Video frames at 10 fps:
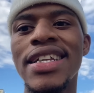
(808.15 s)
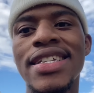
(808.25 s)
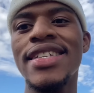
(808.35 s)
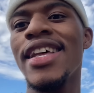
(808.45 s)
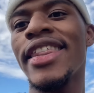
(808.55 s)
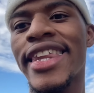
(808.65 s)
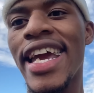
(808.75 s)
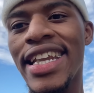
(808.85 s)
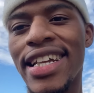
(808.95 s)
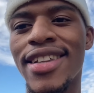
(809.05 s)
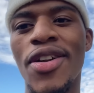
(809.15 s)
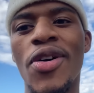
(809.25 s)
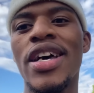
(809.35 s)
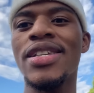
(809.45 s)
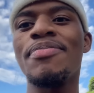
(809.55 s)
This is the day that the
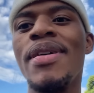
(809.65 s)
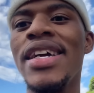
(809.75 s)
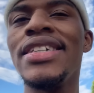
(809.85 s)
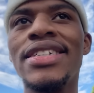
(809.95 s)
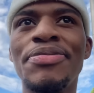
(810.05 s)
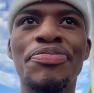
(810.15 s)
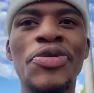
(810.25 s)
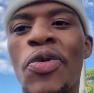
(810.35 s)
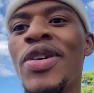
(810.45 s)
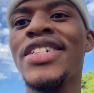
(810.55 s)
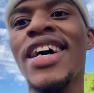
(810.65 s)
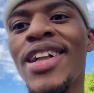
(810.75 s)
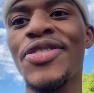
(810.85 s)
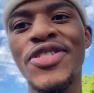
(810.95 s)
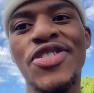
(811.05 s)
Lord has made. We
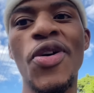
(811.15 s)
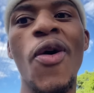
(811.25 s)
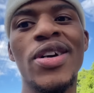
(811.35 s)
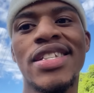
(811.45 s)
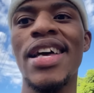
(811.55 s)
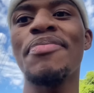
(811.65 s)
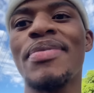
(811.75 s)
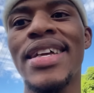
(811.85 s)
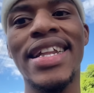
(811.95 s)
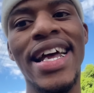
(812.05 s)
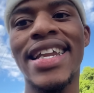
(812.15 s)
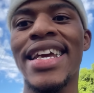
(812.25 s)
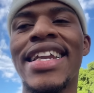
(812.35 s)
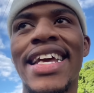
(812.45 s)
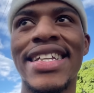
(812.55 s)
shall rejoice and be glad
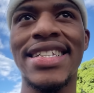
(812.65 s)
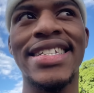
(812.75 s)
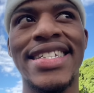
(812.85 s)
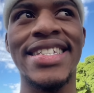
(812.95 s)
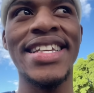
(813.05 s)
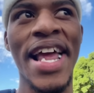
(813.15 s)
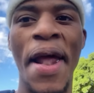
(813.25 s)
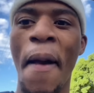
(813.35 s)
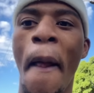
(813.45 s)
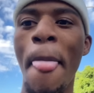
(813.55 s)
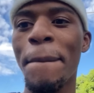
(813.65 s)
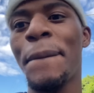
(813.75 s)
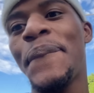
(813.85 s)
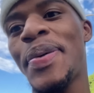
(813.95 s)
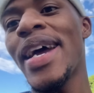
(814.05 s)
in it,
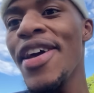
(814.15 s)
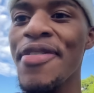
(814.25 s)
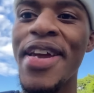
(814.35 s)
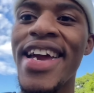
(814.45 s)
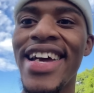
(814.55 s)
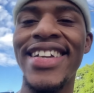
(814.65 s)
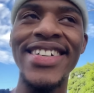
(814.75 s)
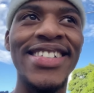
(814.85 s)
period.